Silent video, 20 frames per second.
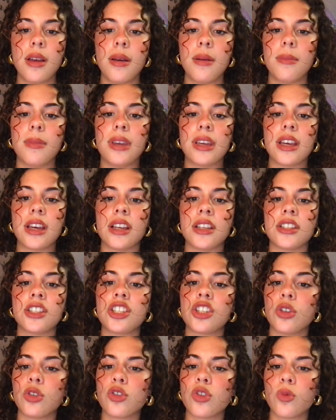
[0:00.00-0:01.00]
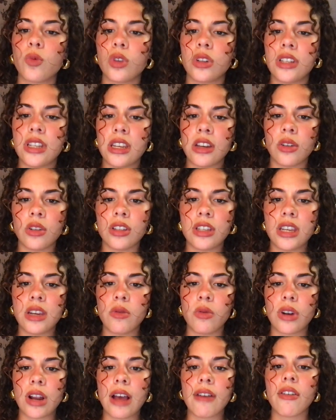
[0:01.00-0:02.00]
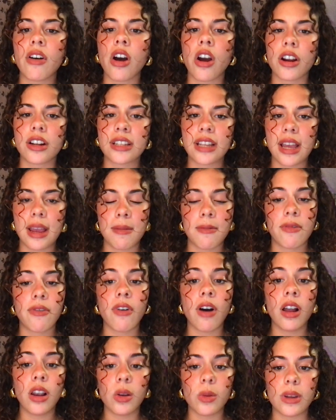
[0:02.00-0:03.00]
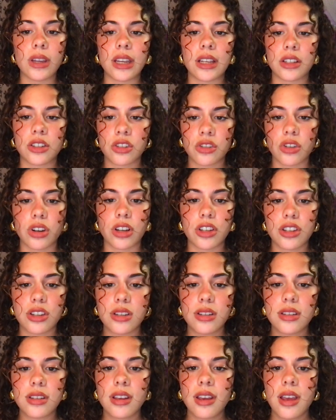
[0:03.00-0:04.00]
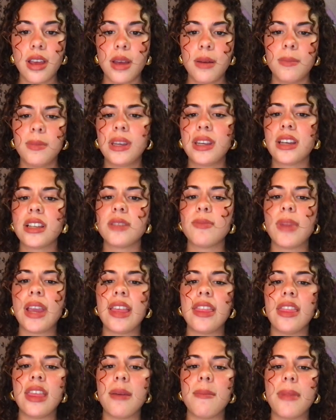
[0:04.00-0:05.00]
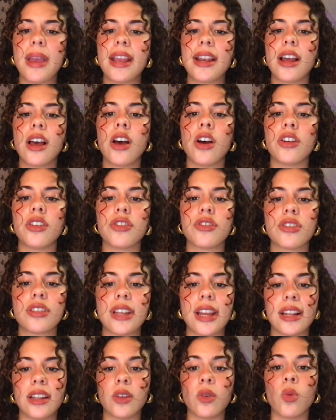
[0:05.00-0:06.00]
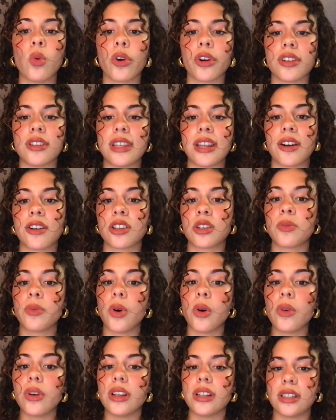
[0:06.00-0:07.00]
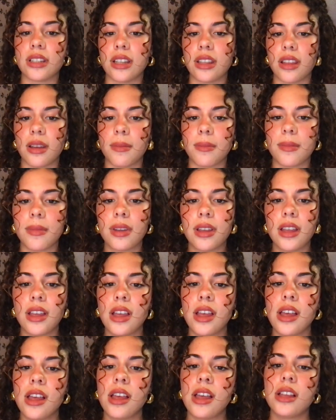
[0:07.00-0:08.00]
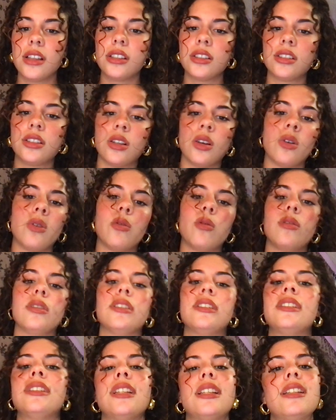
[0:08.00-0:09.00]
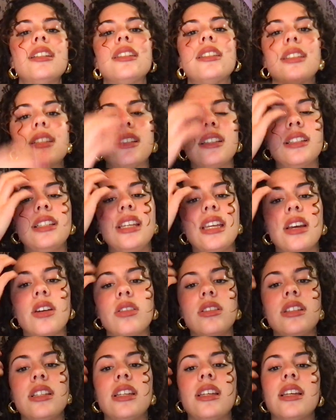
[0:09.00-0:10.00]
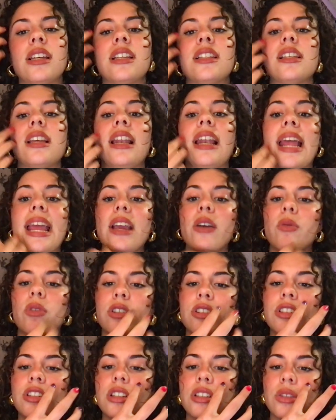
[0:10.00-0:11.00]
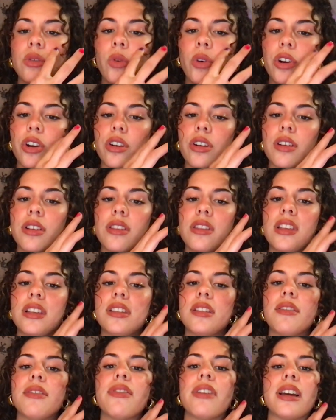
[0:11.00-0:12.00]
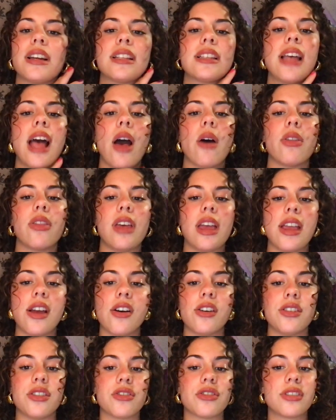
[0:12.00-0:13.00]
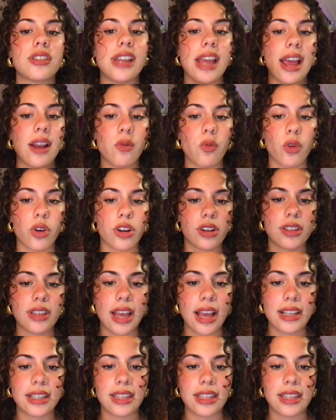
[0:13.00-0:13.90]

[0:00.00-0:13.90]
because children with DLD would have a hard time following instructions because they may not understand the words that are spoken to them. So since DLD is a language disorder, this affects how they understand words as